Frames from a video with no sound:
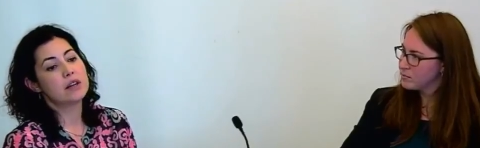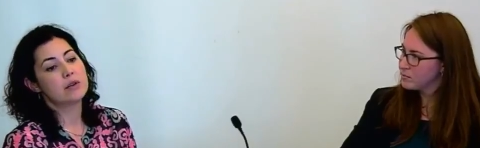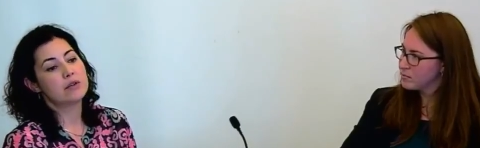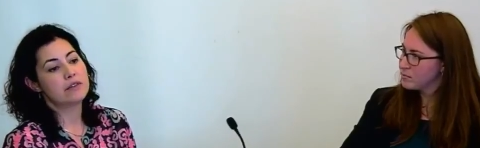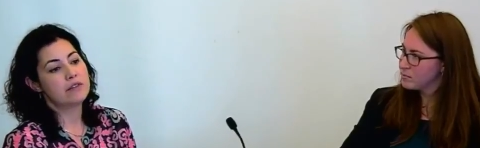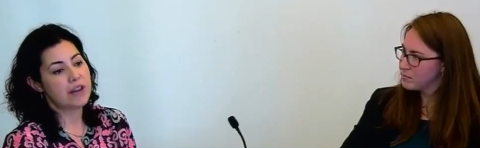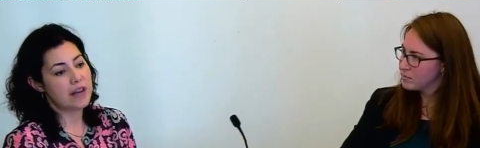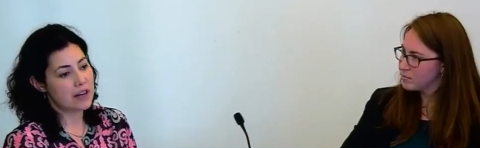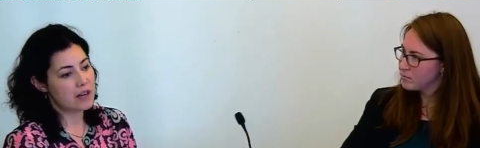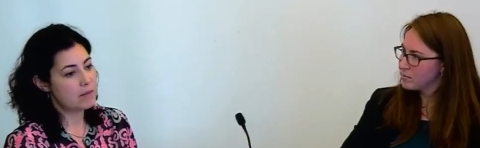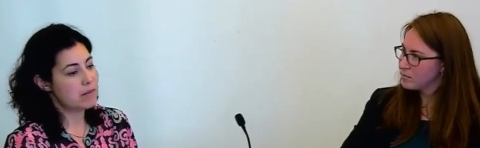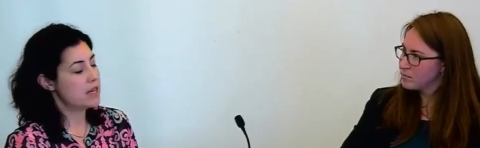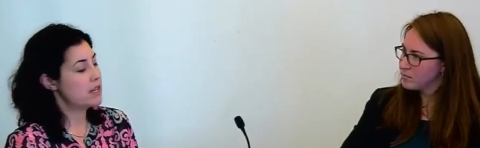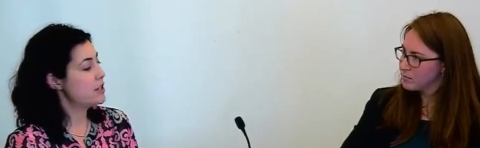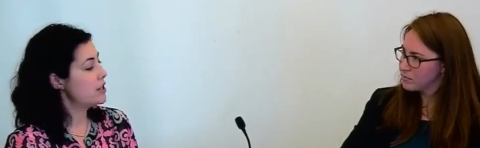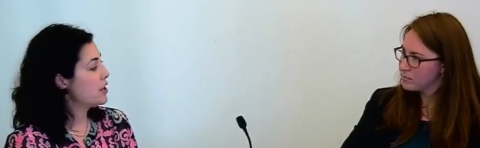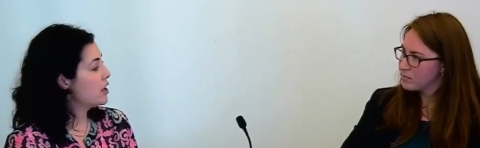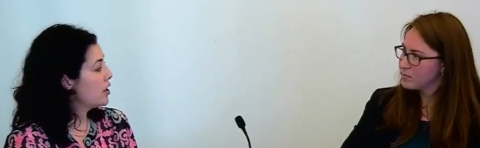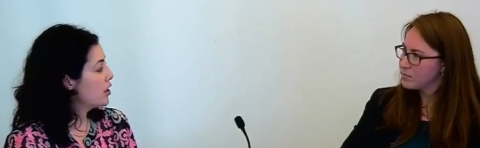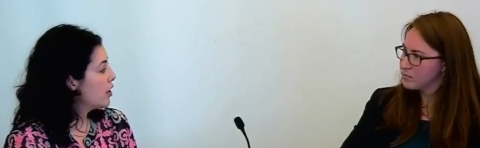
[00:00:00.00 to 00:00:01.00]
Speaker 1: very
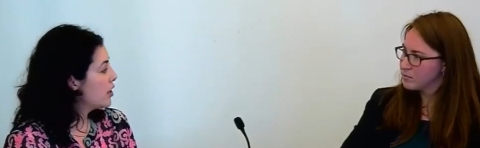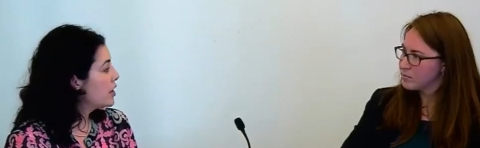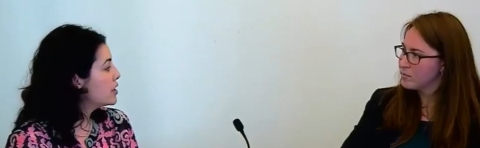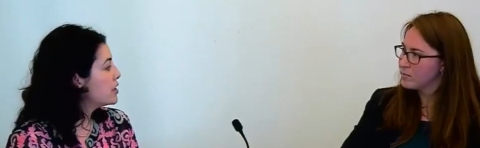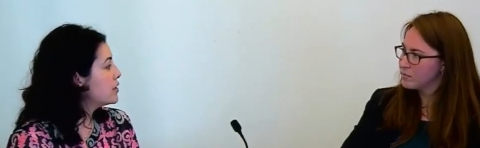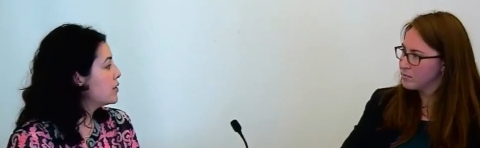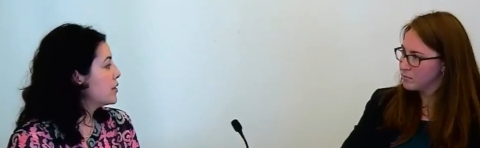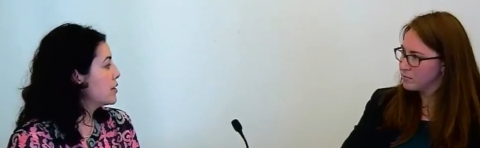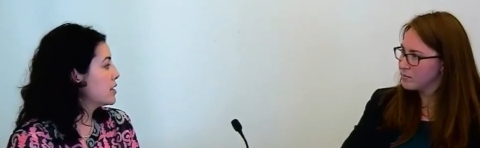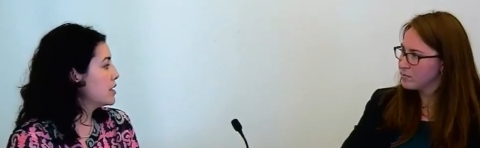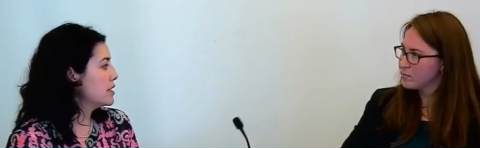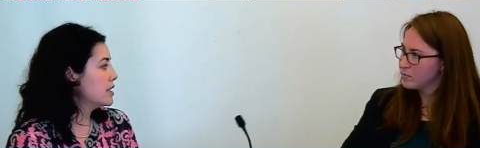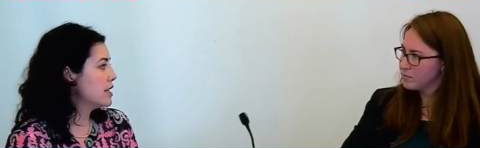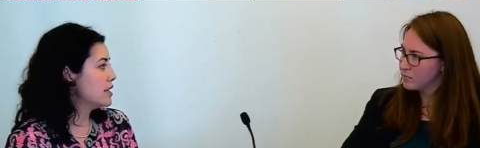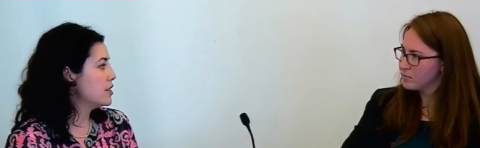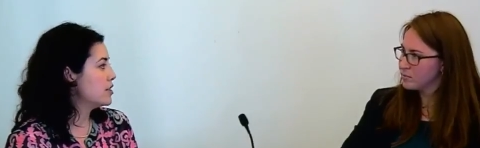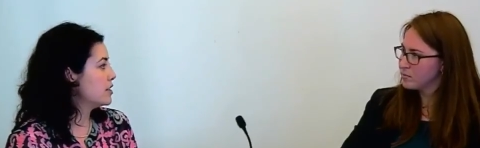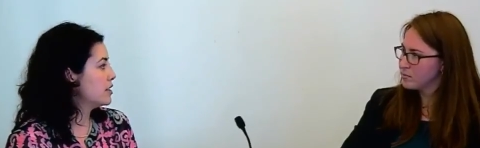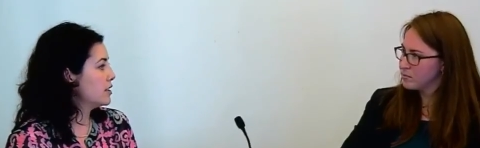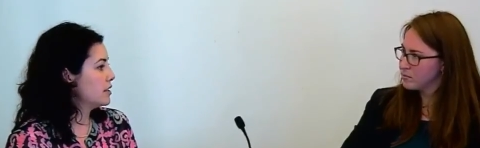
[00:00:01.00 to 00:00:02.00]
much encourage the
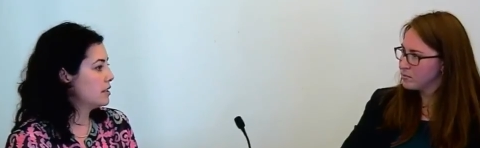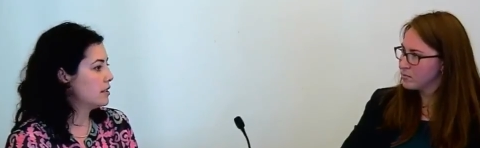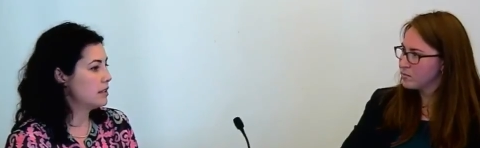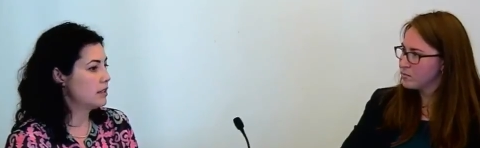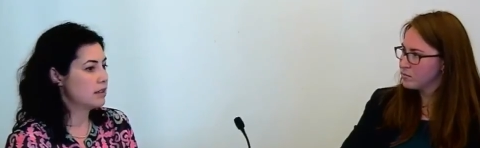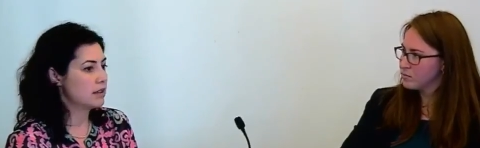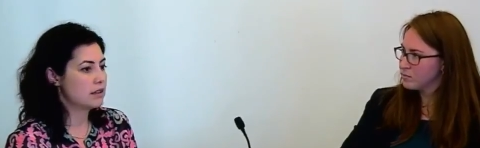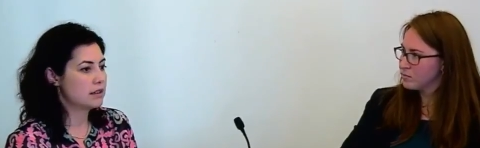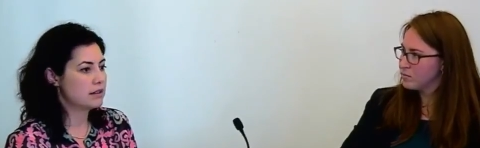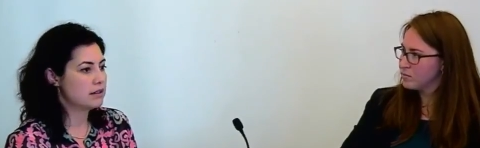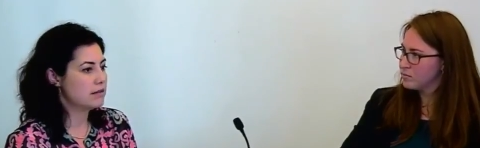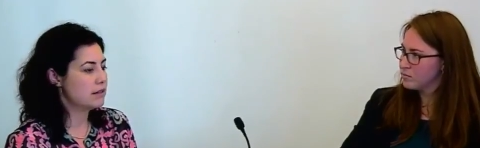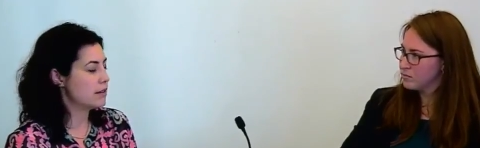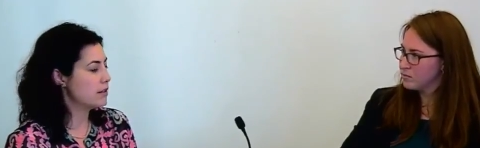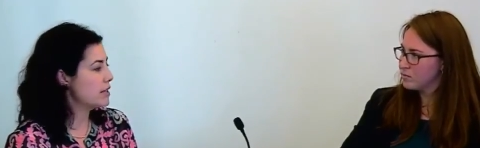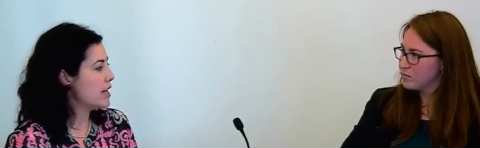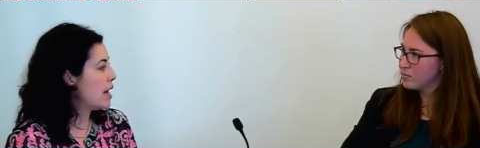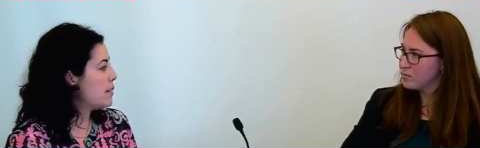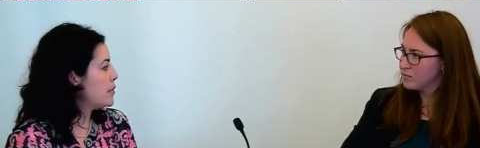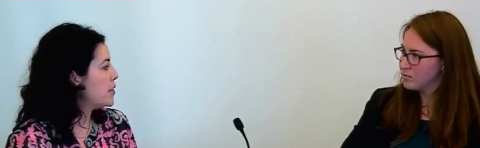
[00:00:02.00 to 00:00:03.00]
organizations to you know
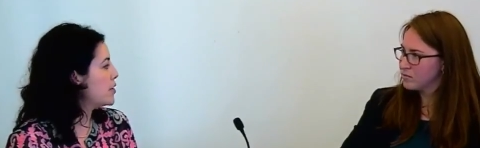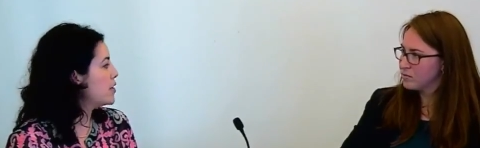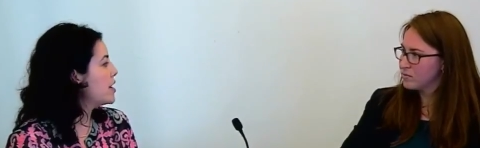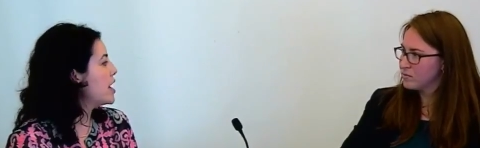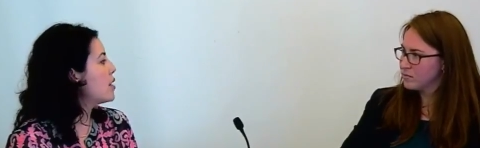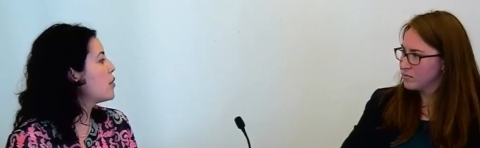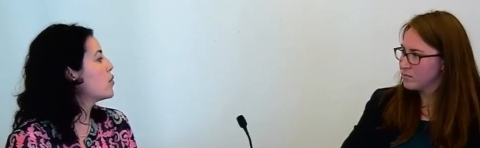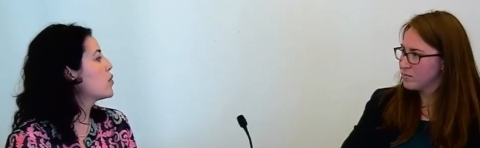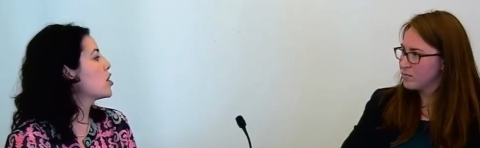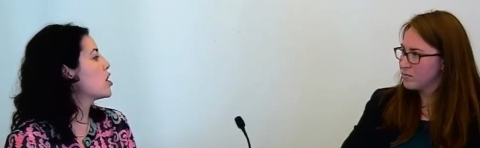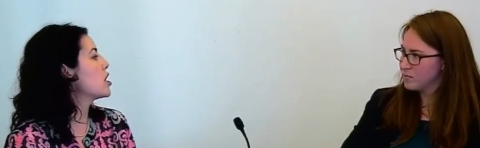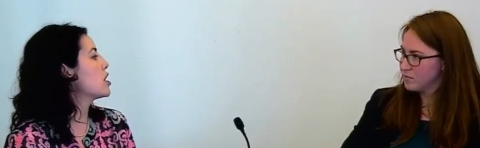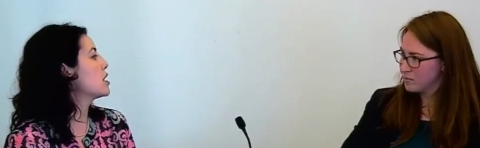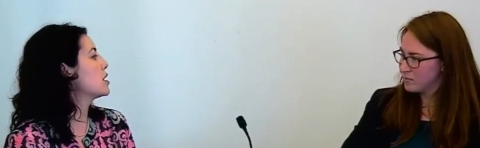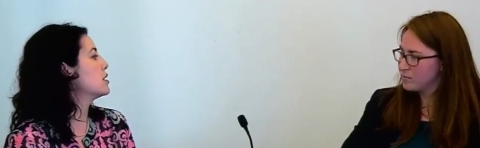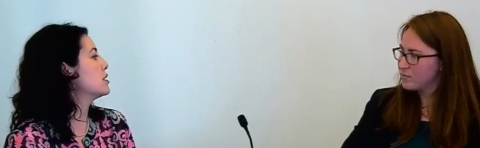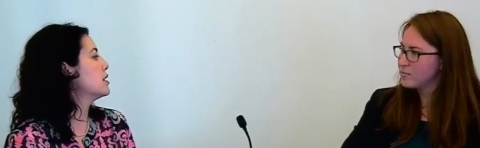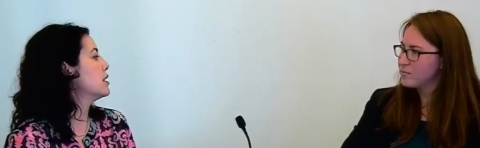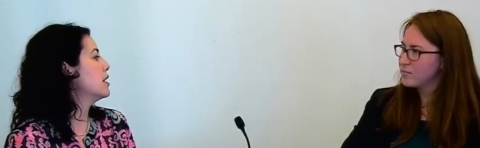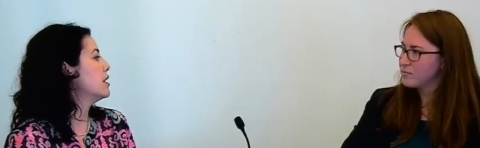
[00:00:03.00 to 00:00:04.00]
tap their
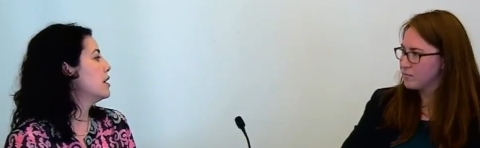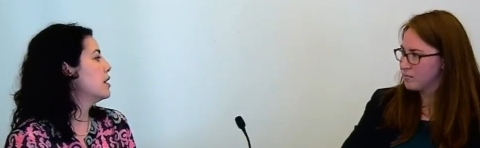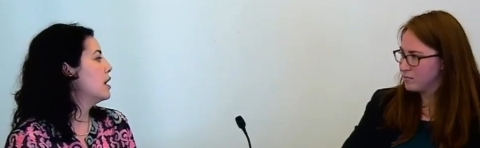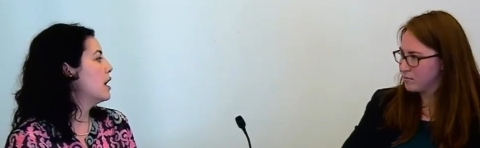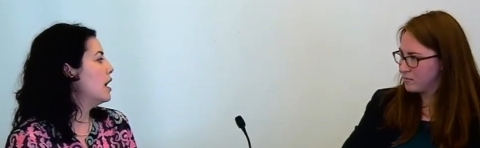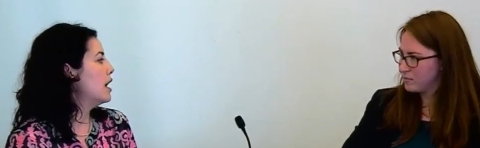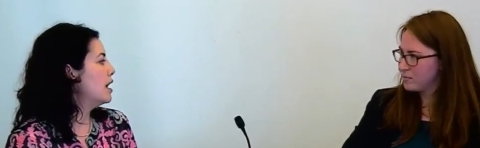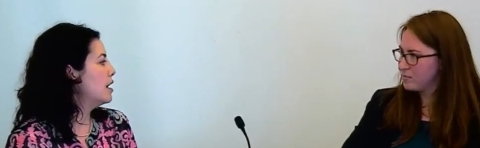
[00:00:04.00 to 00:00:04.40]
networks, mm-hmm.